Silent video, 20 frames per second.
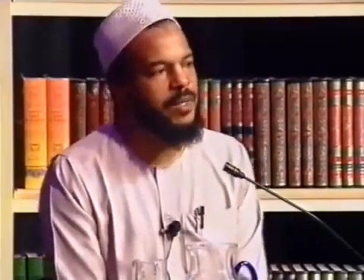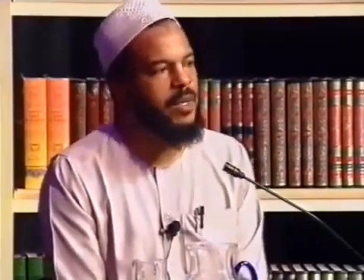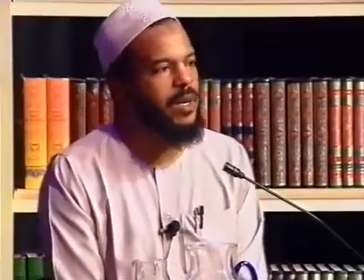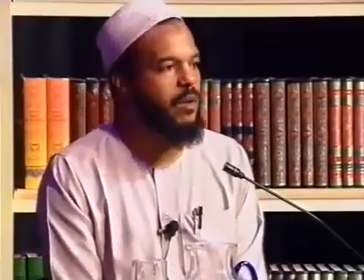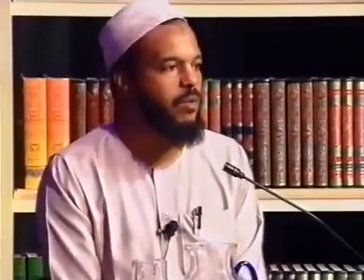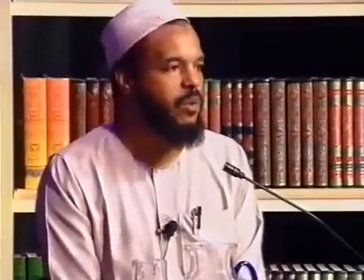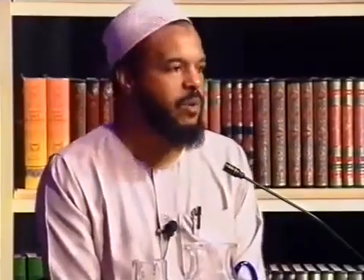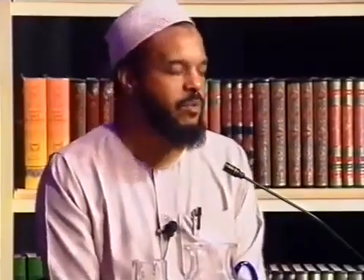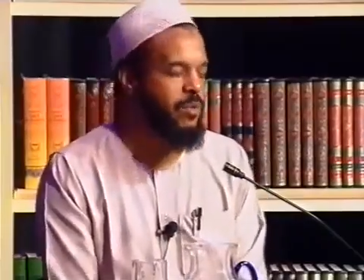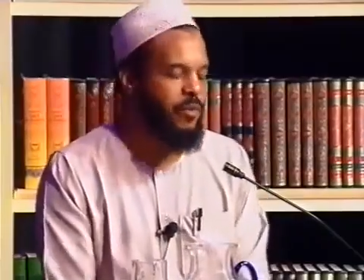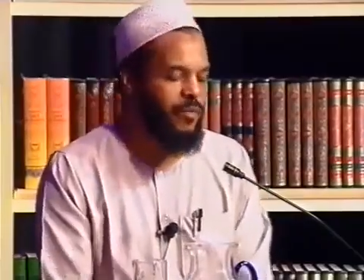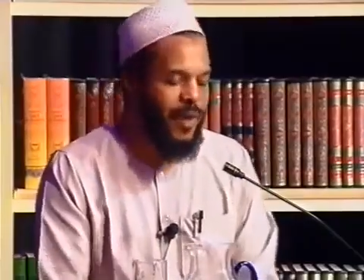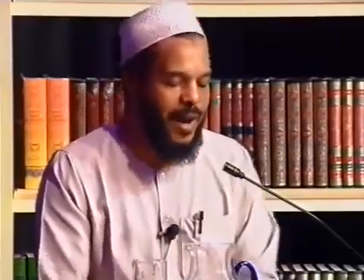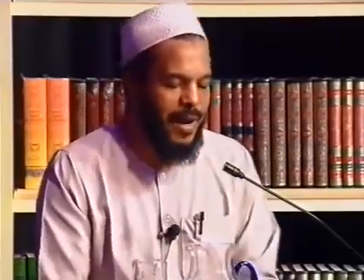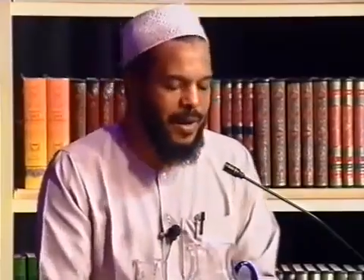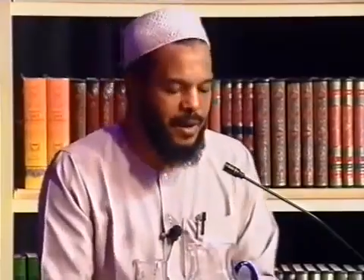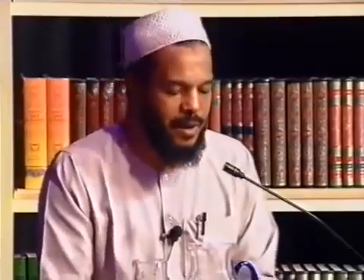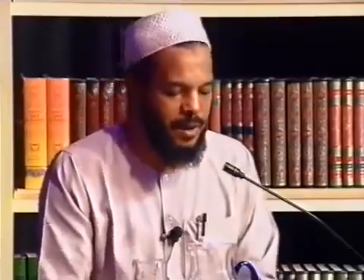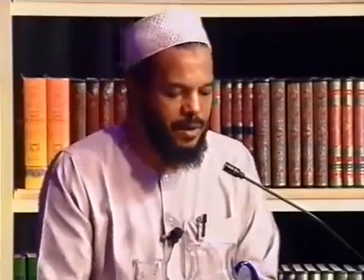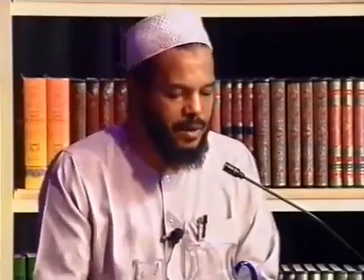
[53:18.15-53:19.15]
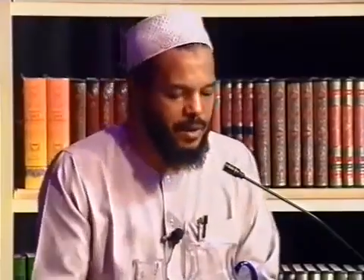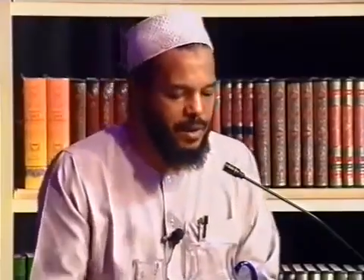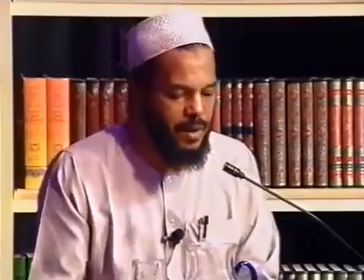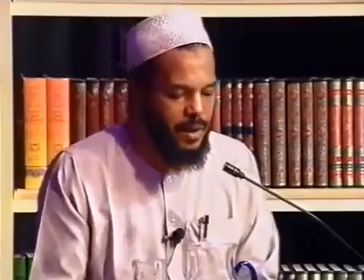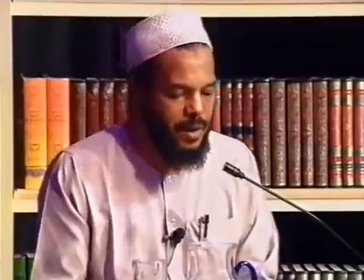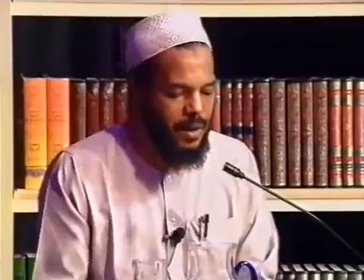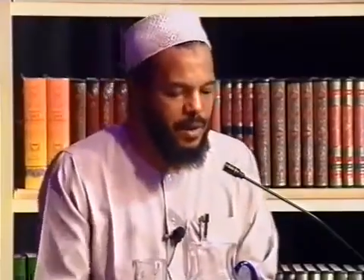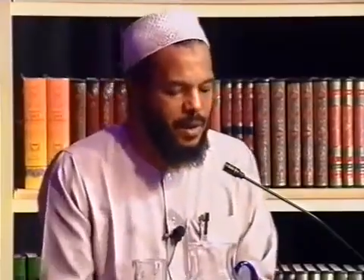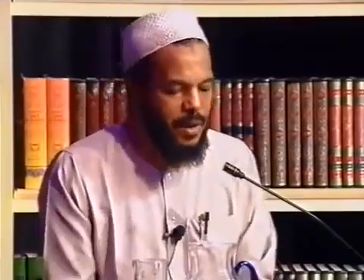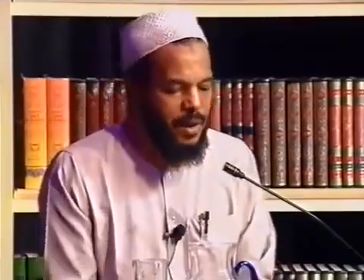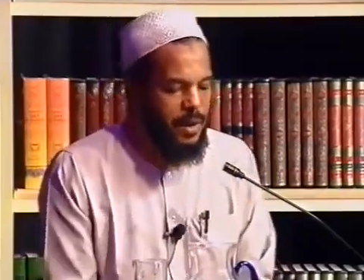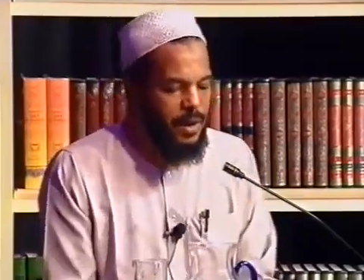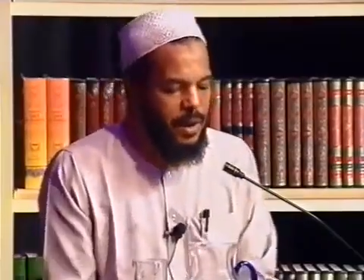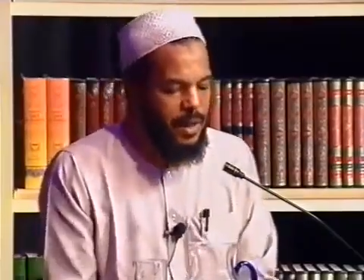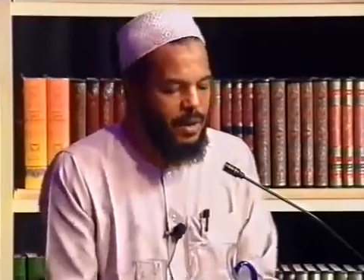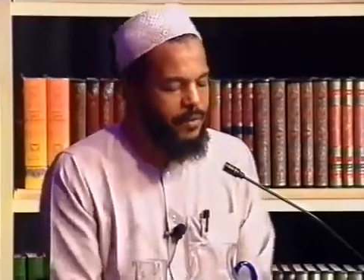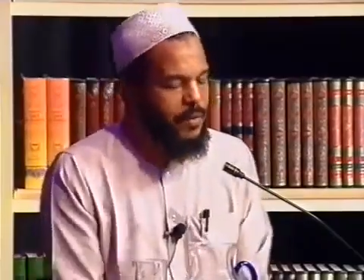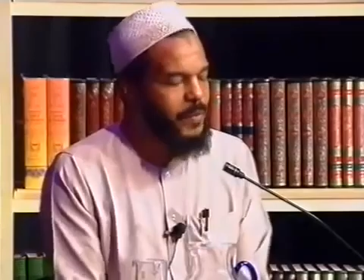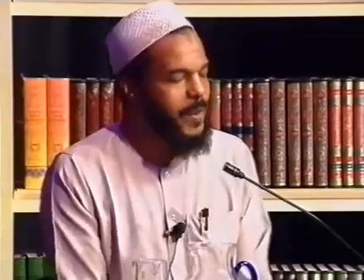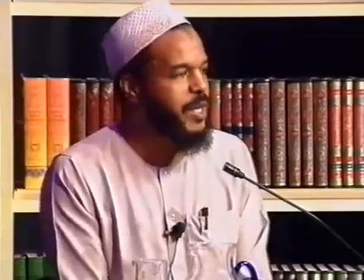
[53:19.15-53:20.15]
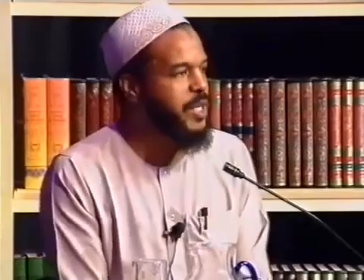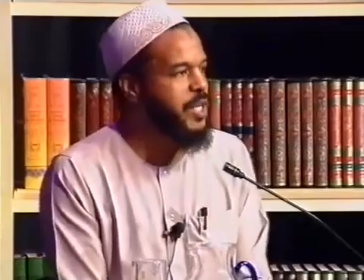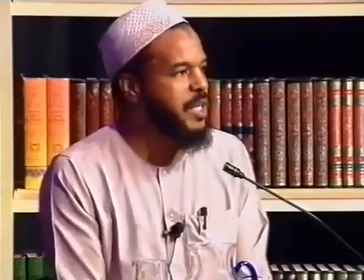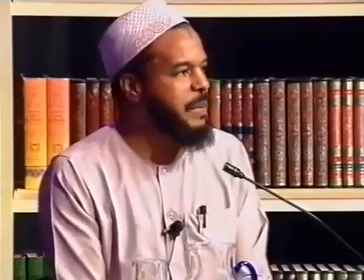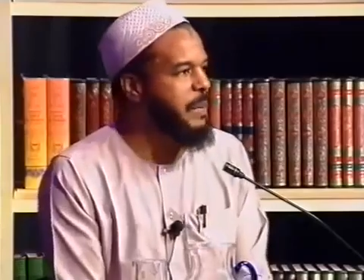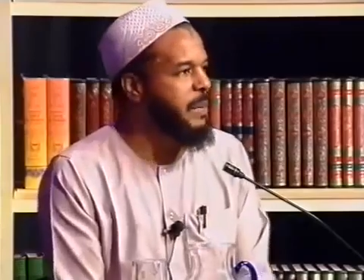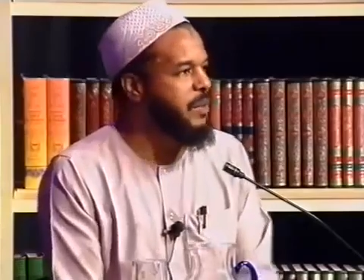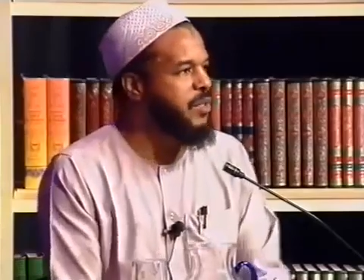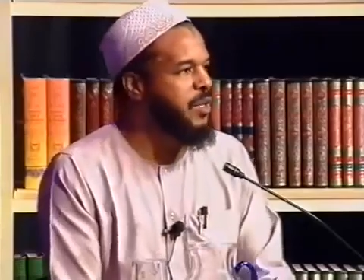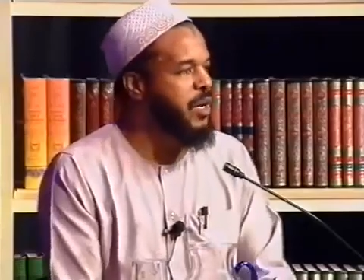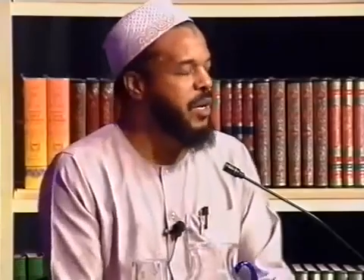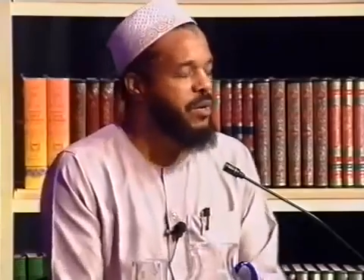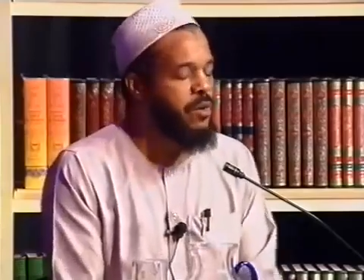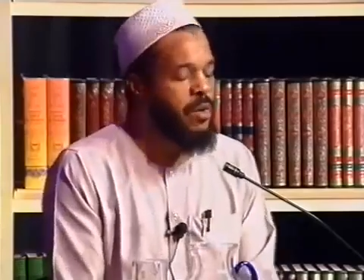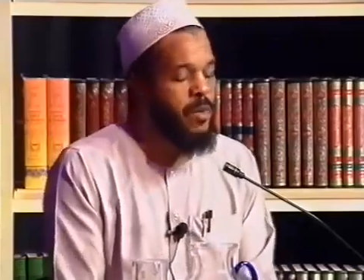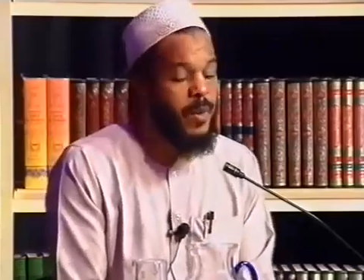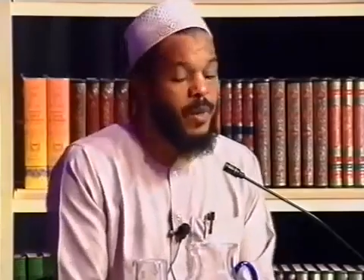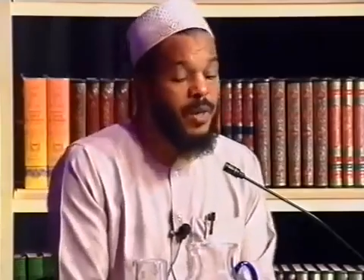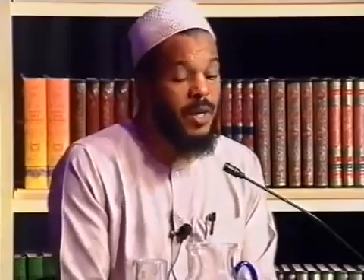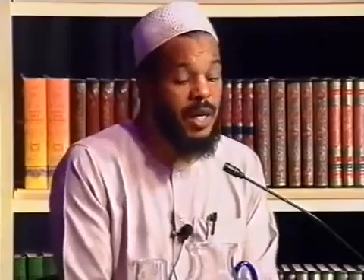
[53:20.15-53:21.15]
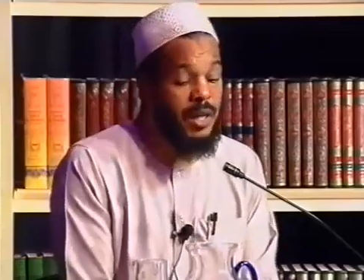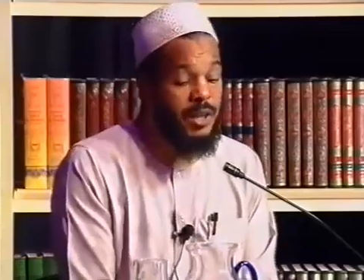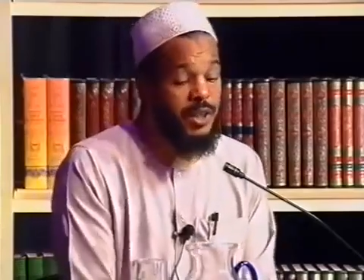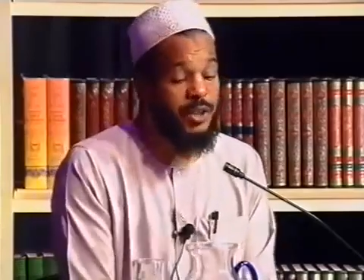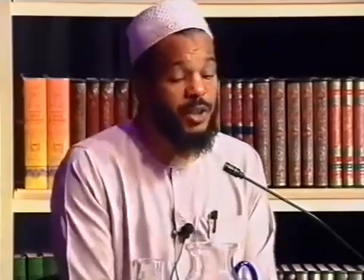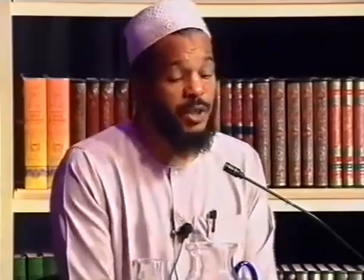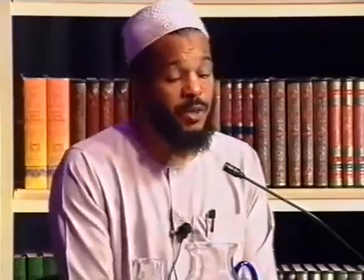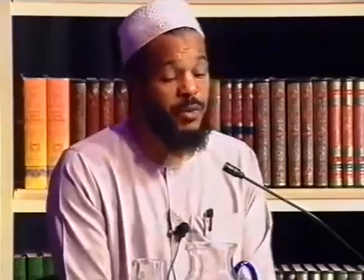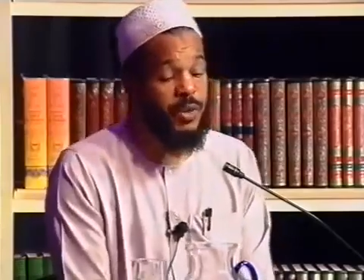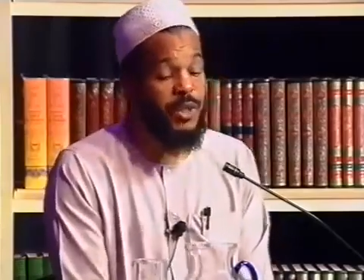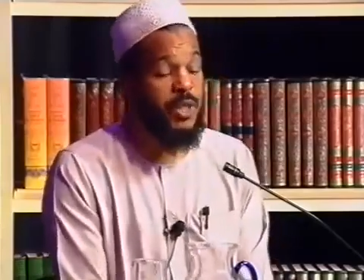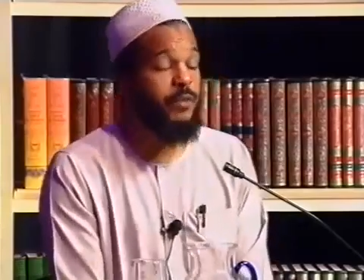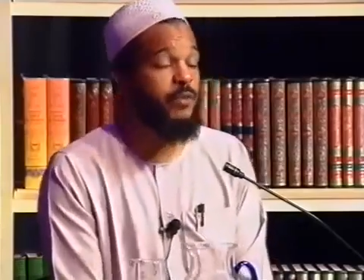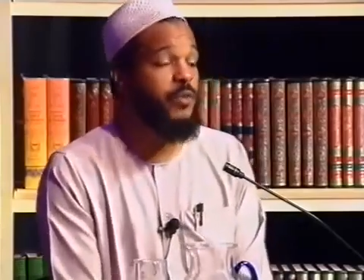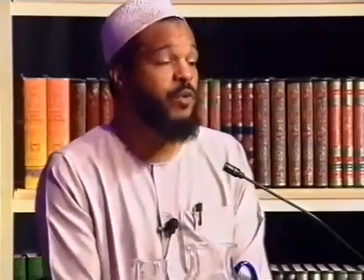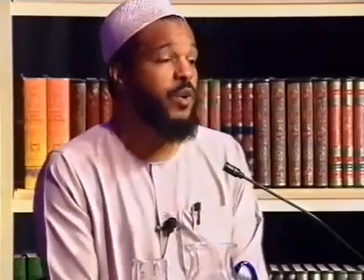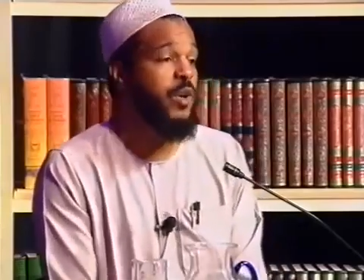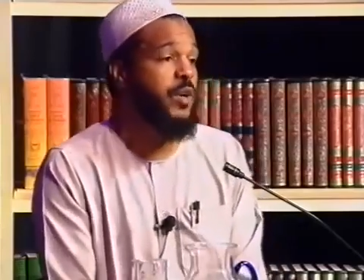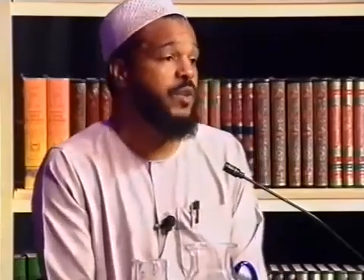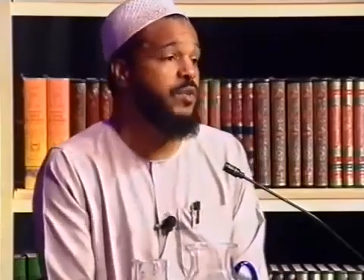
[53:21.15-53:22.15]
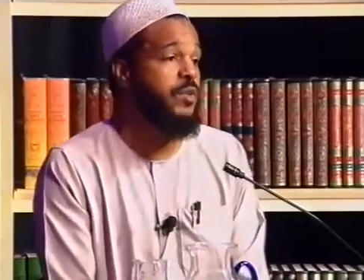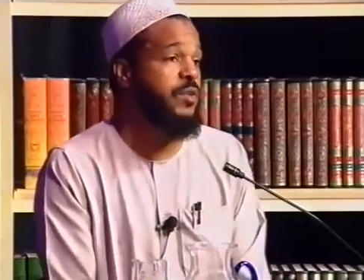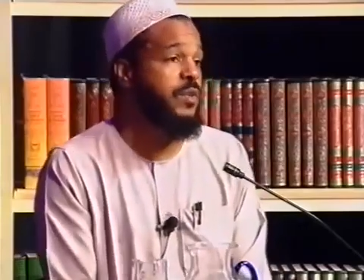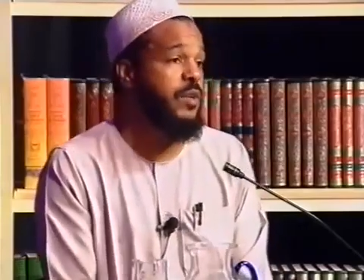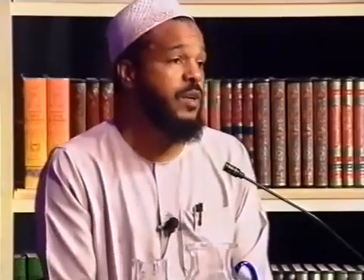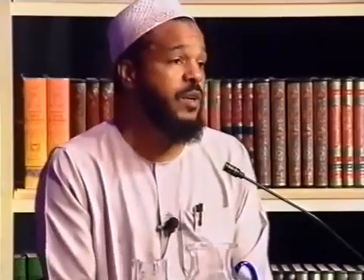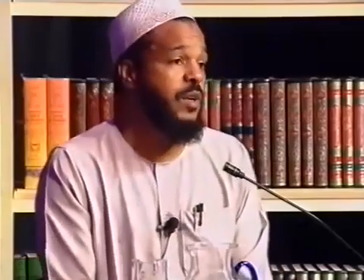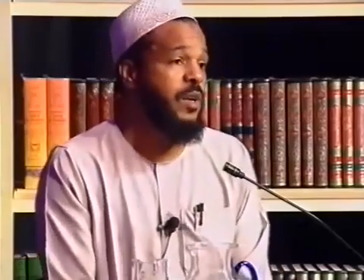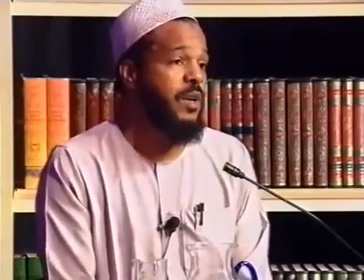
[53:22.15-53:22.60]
There we provided information about Saudi Arabian culture, which of course,